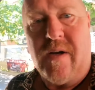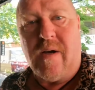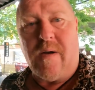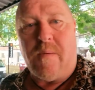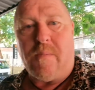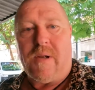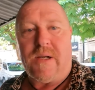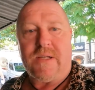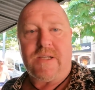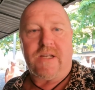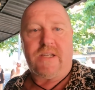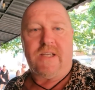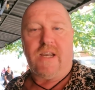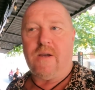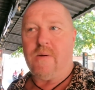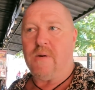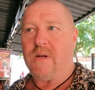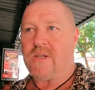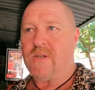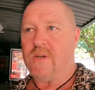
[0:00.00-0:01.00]
Plus, I tell
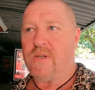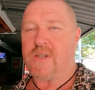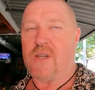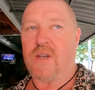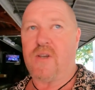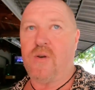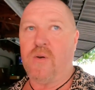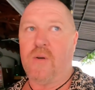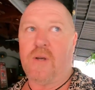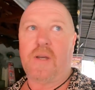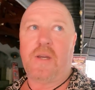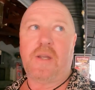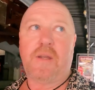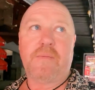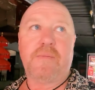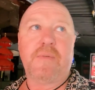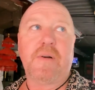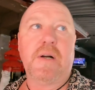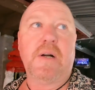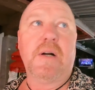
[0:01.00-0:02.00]
you what, it's nice and cool in here.
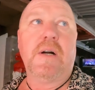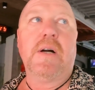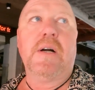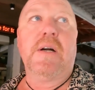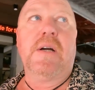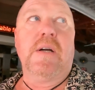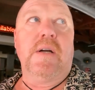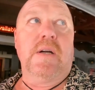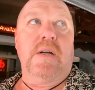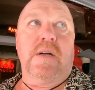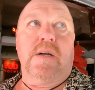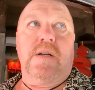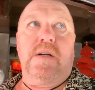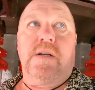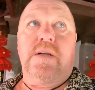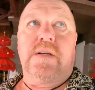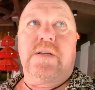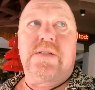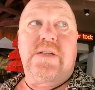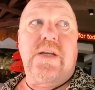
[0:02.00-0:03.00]

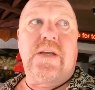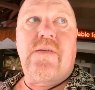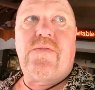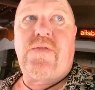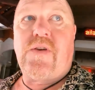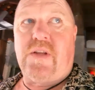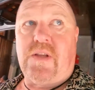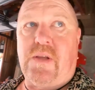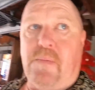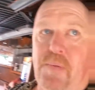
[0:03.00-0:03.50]
So you've got